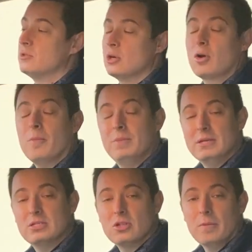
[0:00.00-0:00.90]
to a
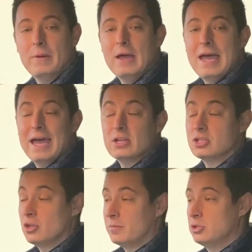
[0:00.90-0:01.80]
complete stop at a
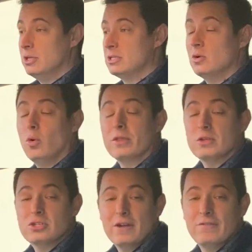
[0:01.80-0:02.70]
stop street or at
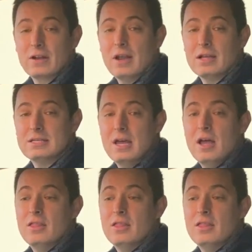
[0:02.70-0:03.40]
the traffic light,